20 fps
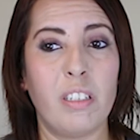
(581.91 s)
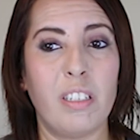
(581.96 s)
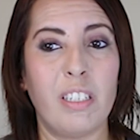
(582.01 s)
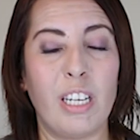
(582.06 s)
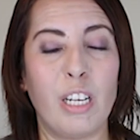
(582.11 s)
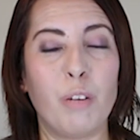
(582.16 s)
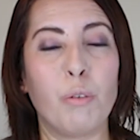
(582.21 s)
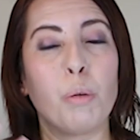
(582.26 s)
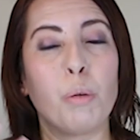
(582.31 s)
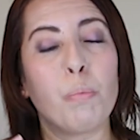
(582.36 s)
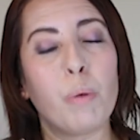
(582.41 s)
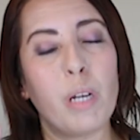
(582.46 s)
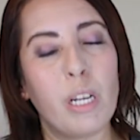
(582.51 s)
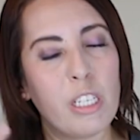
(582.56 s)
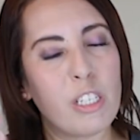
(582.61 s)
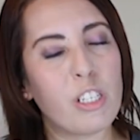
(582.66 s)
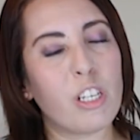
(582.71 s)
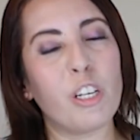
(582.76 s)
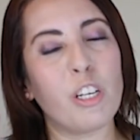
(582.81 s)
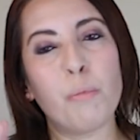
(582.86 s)

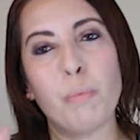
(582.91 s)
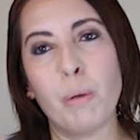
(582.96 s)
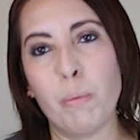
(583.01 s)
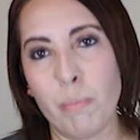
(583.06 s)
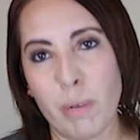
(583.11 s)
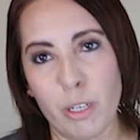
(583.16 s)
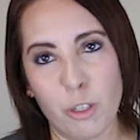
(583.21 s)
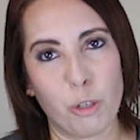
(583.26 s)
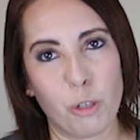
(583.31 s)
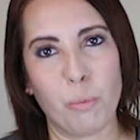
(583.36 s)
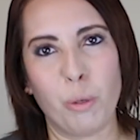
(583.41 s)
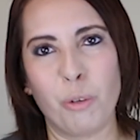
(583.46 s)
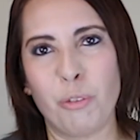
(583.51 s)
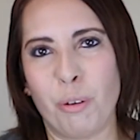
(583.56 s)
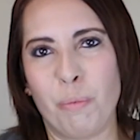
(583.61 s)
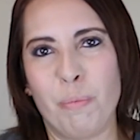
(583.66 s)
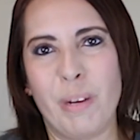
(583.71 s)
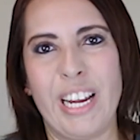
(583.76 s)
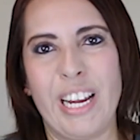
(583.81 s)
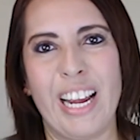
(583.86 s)
it's going to be miserable
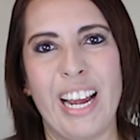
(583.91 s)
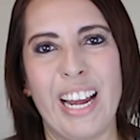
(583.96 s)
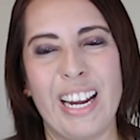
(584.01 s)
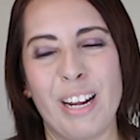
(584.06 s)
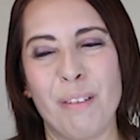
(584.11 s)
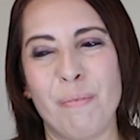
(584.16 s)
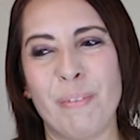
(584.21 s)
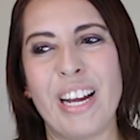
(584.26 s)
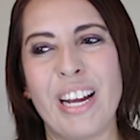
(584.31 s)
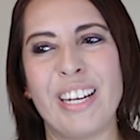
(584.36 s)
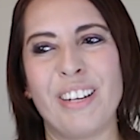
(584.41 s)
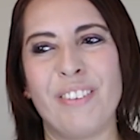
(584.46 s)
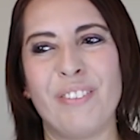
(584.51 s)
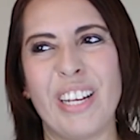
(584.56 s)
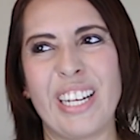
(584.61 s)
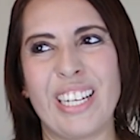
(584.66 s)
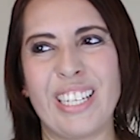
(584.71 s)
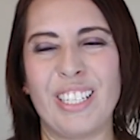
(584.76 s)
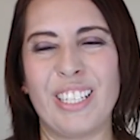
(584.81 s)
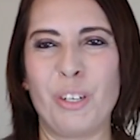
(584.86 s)
for me, and I'm kind of
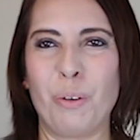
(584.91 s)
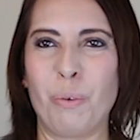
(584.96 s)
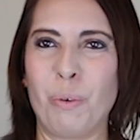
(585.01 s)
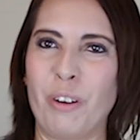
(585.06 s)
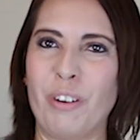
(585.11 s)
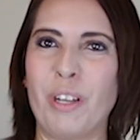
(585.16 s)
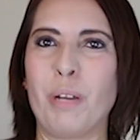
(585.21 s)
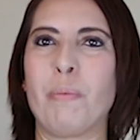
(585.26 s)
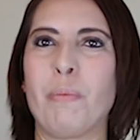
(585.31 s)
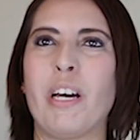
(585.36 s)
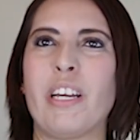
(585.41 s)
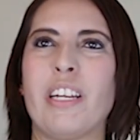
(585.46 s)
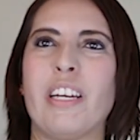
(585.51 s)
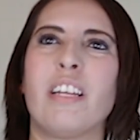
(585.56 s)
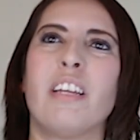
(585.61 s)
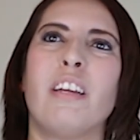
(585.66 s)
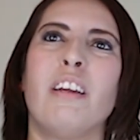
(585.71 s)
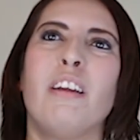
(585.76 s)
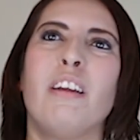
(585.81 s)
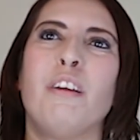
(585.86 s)
like a little worried about it,
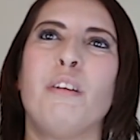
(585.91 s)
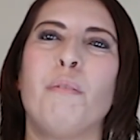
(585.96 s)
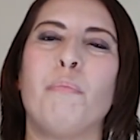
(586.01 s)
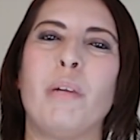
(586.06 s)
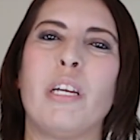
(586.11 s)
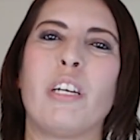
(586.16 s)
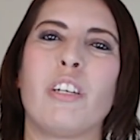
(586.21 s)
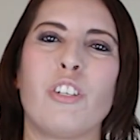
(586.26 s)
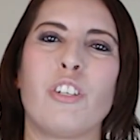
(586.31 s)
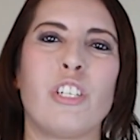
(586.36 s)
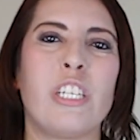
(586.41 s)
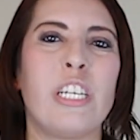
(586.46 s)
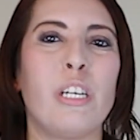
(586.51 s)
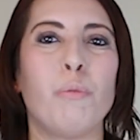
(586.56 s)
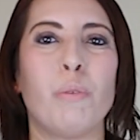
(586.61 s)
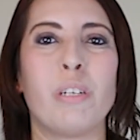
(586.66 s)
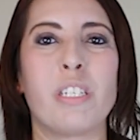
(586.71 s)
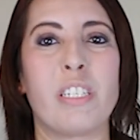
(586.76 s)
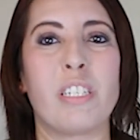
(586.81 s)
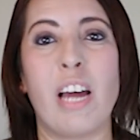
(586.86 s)
because she
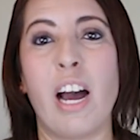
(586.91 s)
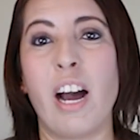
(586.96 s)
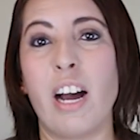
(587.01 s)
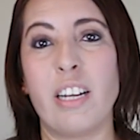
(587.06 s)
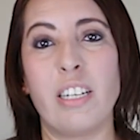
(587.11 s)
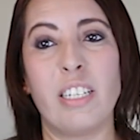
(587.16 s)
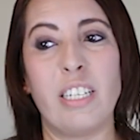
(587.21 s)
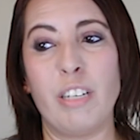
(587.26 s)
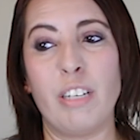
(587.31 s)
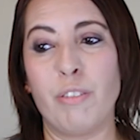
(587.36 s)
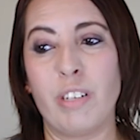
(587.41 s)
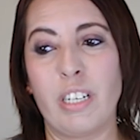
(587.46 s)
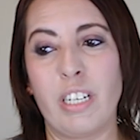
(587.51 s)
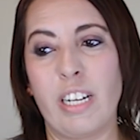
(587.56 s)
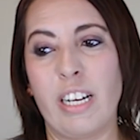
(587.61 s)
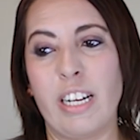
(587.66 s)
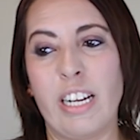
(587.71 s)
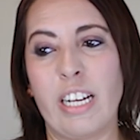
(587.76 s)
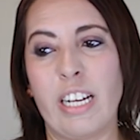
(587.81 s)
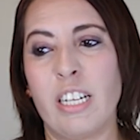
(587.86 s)
was not even
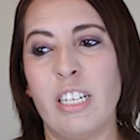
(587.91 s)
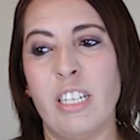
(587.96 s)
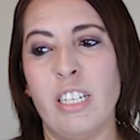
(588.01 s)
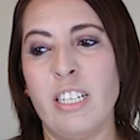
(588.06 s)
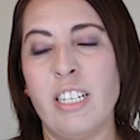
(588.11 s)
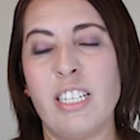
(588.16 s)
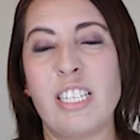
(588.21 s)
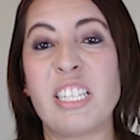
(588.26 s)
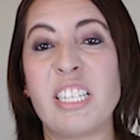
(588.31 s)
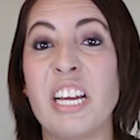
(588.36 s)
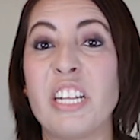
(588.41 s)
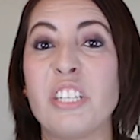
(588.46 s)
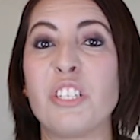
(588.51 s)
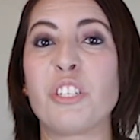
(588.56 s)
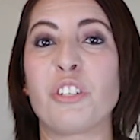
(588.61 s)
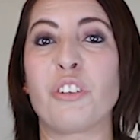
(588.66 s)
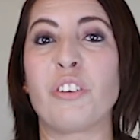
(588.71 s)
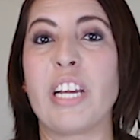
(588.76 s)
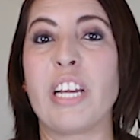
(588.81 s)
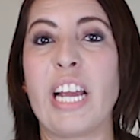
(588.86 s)
like
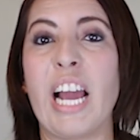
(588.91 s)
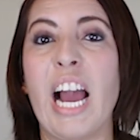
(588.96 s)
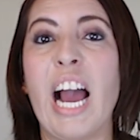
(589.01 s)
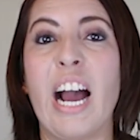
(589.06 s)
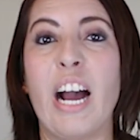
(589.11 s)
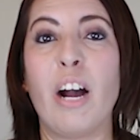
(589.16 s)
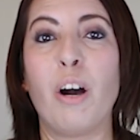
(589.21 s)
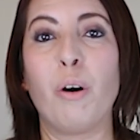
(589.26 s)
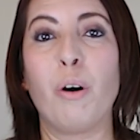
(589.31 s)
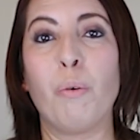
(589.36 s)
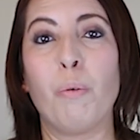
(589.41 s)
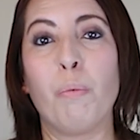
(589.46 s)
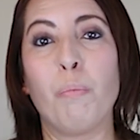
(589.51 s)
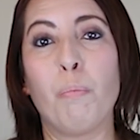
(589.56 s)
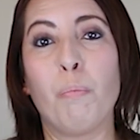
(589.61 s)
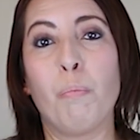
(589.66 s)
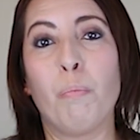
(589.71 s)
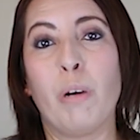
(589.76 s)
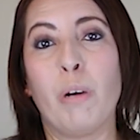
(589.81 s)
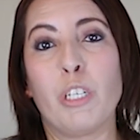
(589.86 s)
censoring how
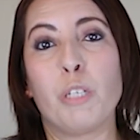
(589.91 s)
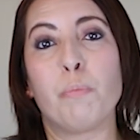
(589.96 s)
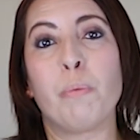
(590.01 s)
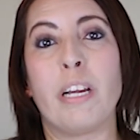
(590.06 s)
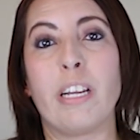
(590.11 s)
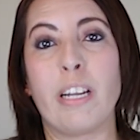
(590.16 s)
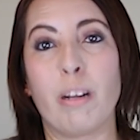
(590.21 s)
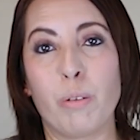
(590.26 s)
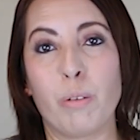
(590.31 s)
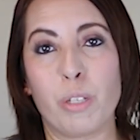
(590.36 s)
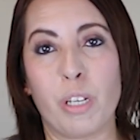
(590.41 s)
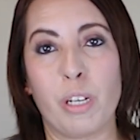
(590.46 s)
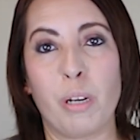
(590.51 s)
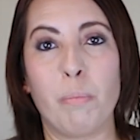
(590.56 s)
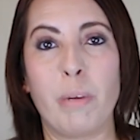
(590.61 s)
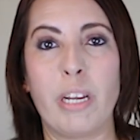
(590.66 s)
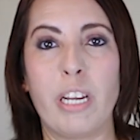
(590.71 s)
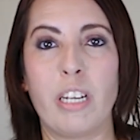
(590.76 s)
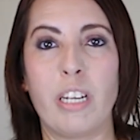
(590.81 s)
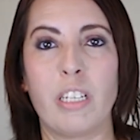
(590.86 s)
much pain I was going to
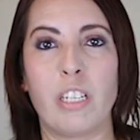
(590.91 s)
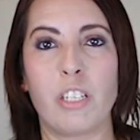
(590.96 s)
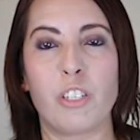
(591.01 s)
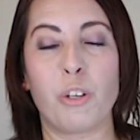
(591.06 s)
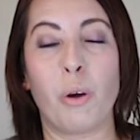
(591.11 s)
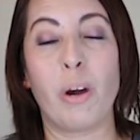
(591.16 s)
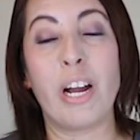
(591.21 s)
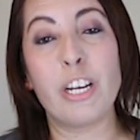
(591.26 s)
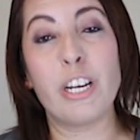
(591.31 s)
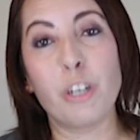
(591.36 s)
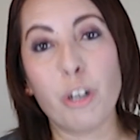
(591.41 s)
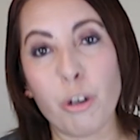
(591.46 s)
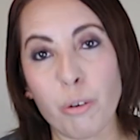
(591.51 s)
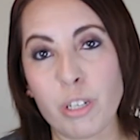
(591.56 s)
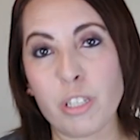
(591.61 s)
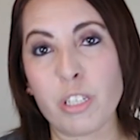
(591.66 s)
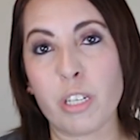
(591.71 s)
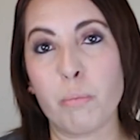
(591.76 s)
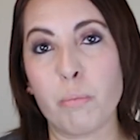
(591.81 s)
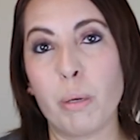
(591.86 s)
be in. So I know
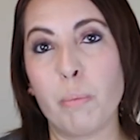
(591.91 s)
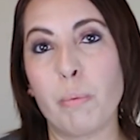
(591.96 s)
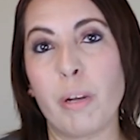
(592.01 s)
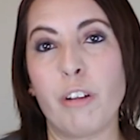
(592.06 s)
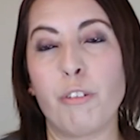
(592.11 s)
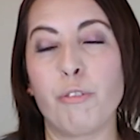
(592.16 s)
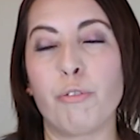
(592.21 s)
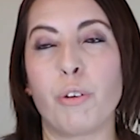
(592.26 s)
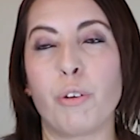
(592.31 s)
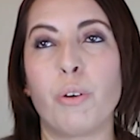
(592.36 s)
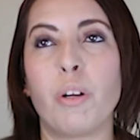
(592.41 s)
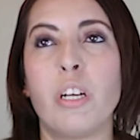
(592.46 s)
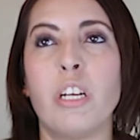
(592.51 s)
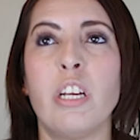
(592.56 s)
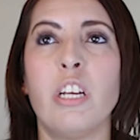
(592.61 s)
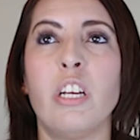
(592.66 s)
it's going to be painful.